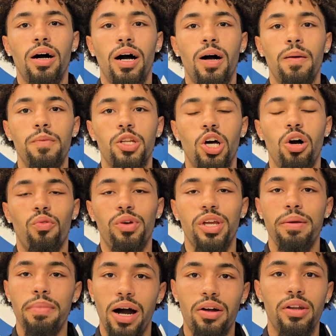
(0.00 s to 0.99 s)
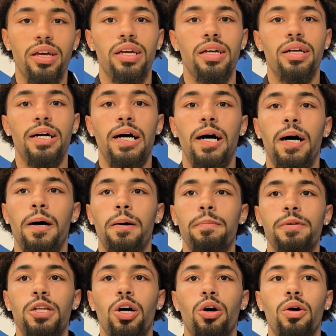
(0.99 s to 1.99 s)
Um, you know, rebounding, um,
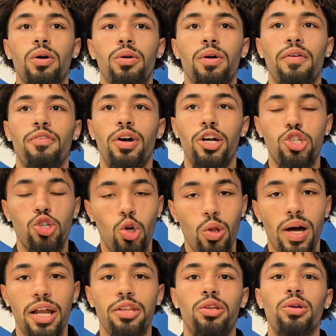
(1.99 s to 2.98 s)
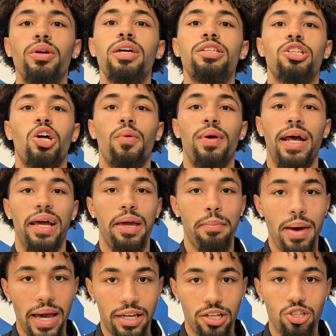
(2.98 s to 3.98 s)
you know, if we're going to shoot a lot of threes, you know, we got to
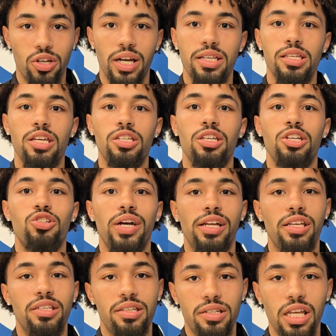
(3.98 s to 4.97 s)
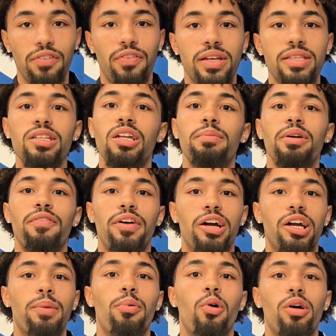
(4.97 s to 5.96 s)
get back in transition. Transition defense is going to be
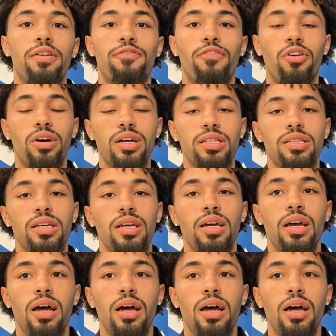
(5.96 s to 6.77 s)
very important for us.